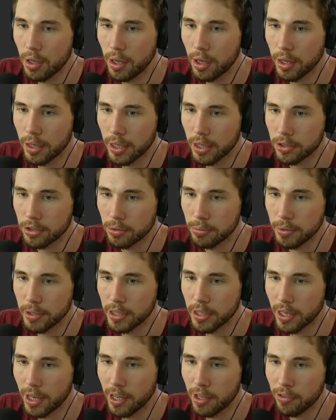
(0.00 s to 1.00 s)
And that should be
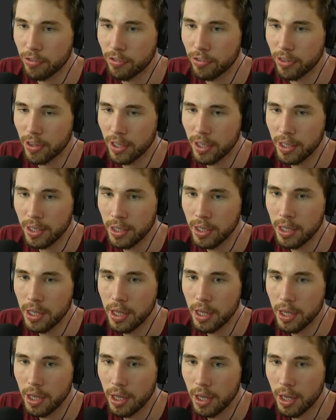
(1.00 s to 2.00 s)
an F there.
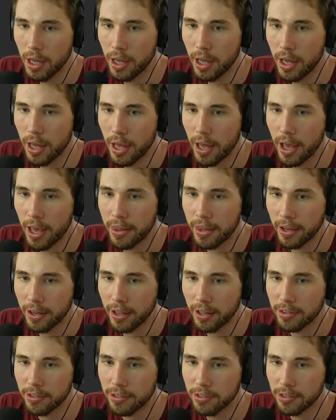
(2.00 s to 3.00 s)
And that
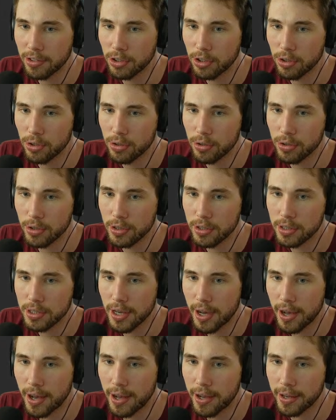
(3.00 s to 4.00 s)
gets us a new
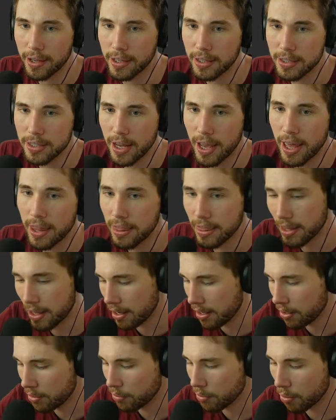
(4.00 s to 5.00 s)
target. And
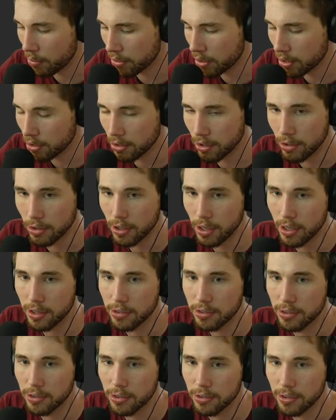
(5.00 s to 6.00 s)
then what we can do
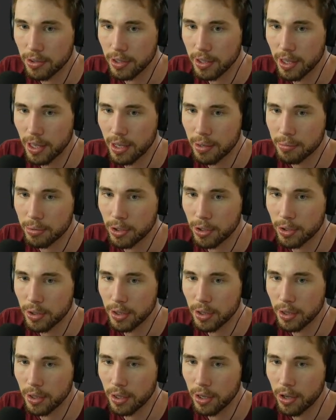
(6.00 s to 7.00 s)
is use the
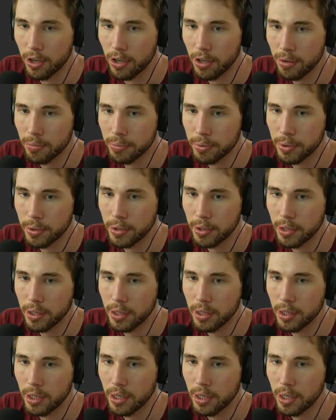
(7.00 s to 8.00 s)
game.lerp
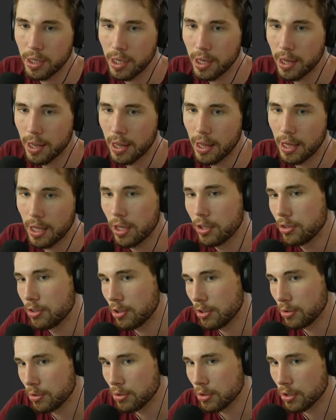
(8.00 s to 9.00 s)

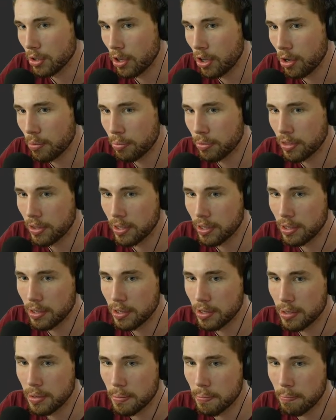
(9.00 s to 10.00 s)
to lerp
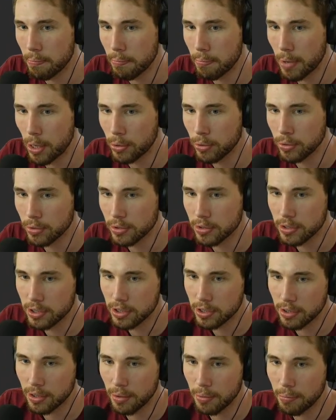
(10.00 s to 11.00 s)
the
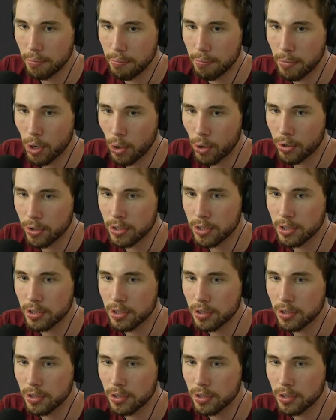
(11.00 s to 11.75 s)
mult mod